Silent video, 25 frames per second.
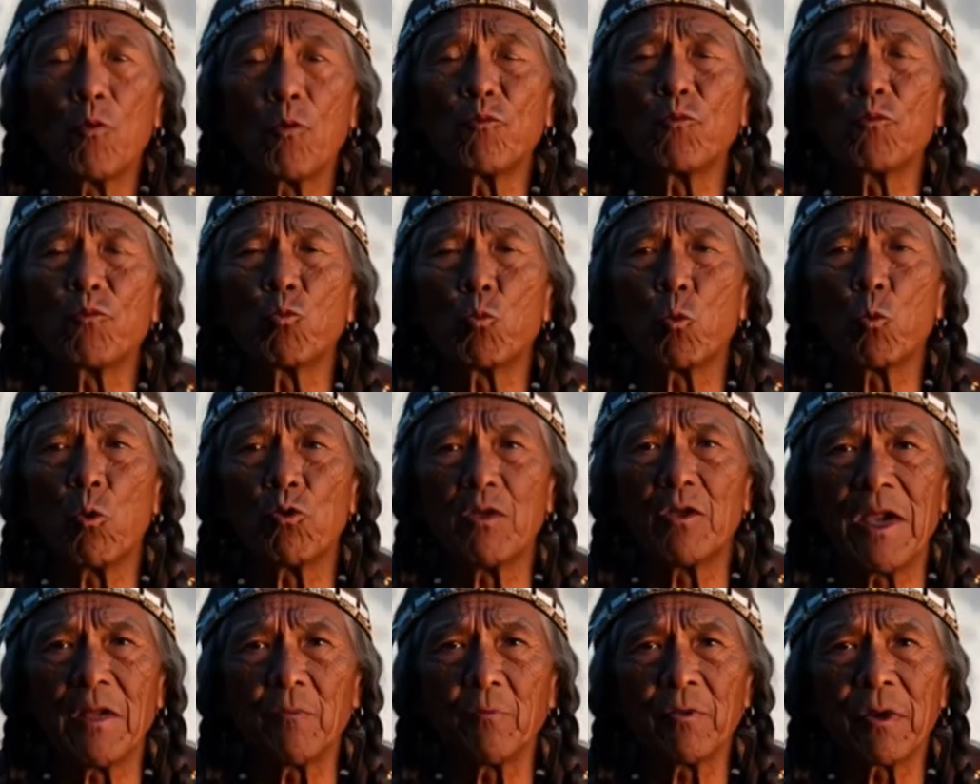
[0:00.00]
the full
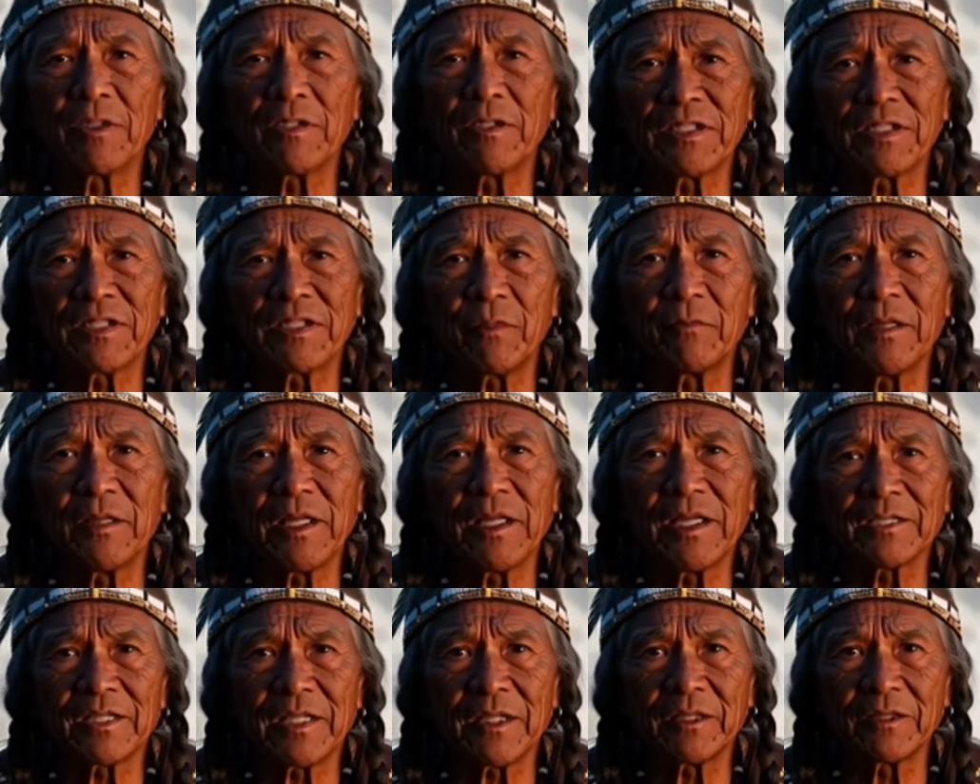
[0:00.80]
moon of April
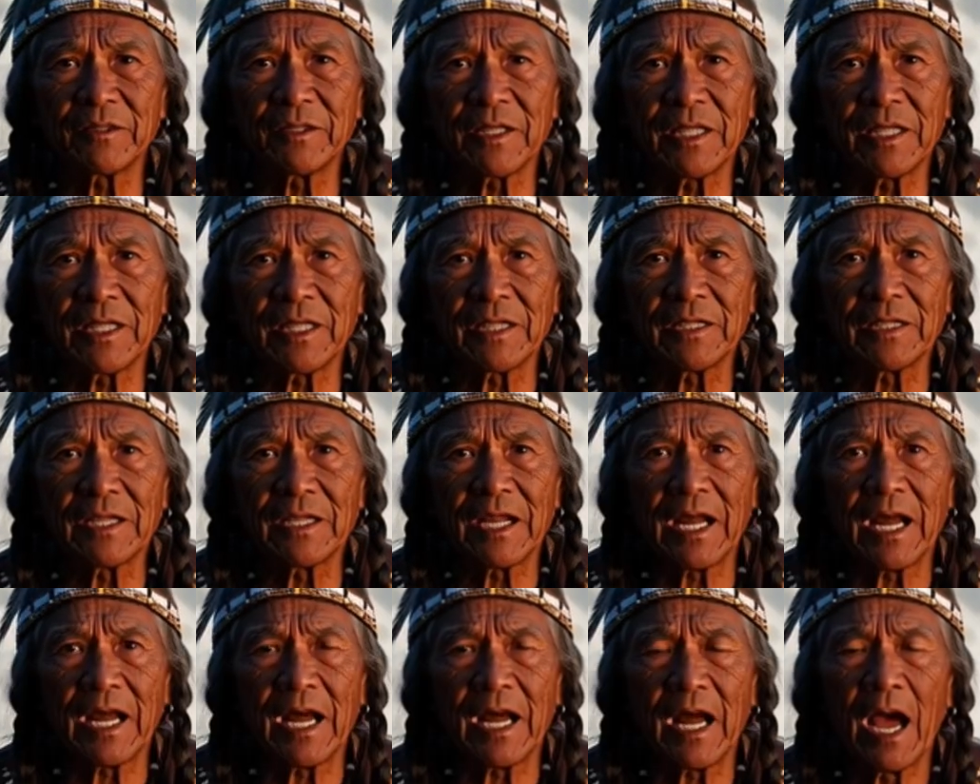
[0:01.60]
17,
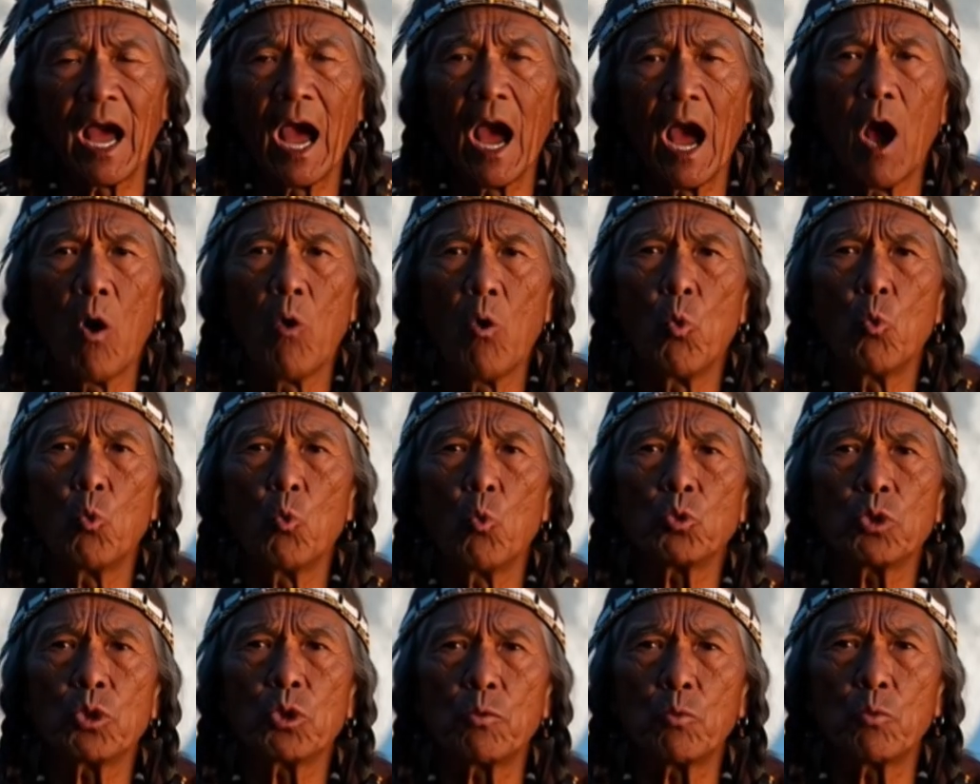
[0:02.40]
1989, the moon
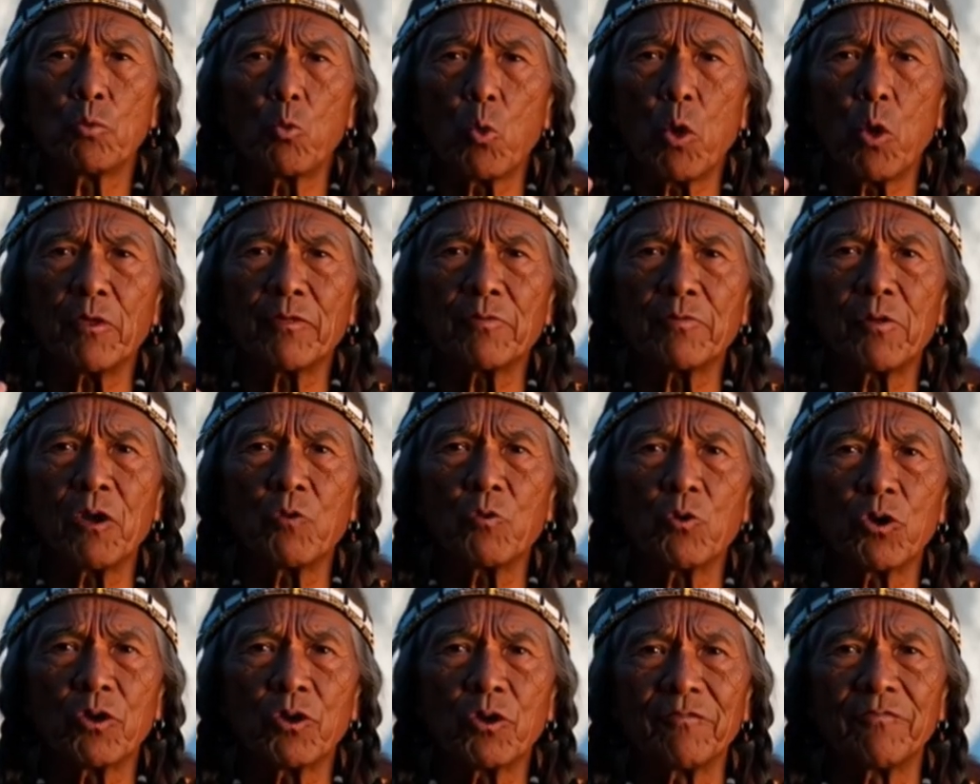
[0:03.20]
was in a perfect
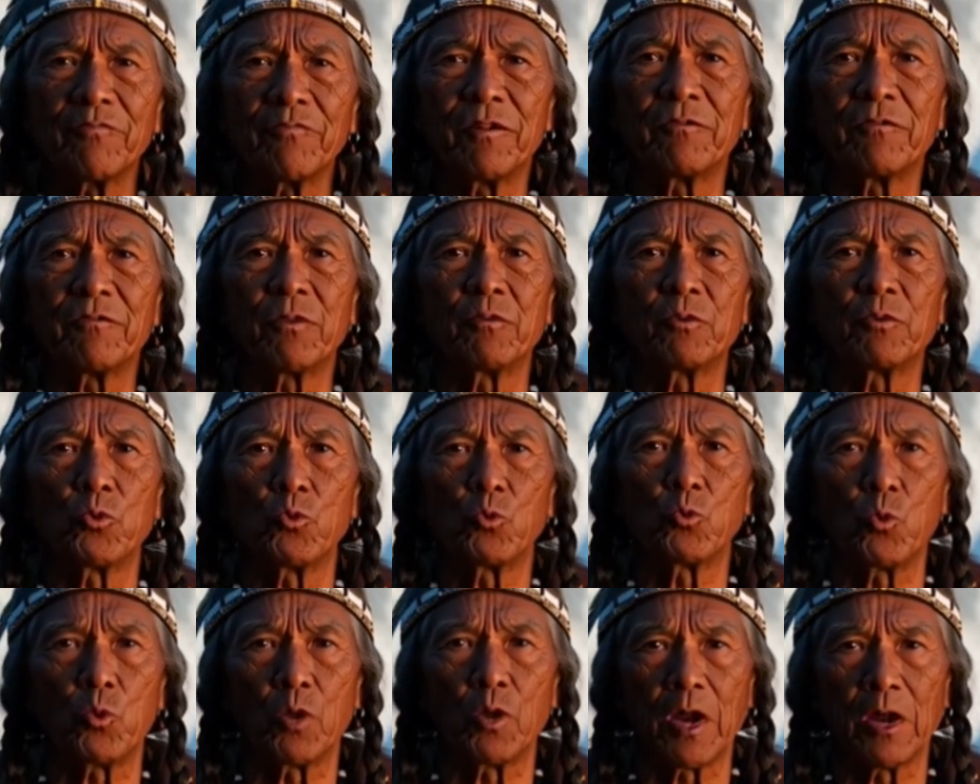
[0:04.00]

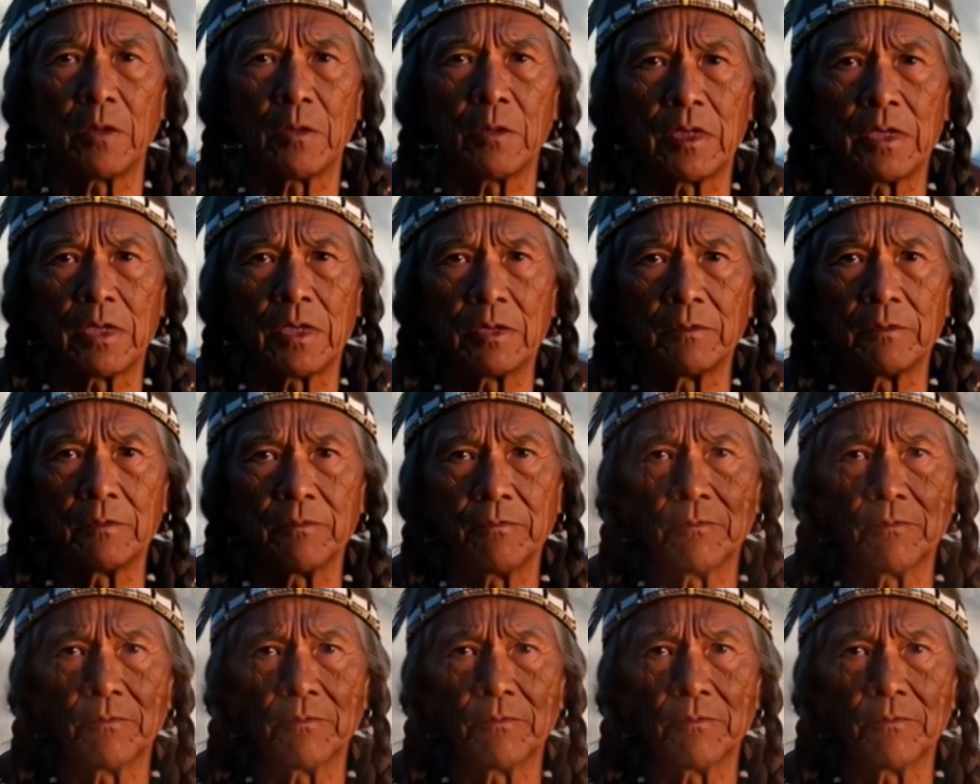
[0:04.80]
354-day alignment.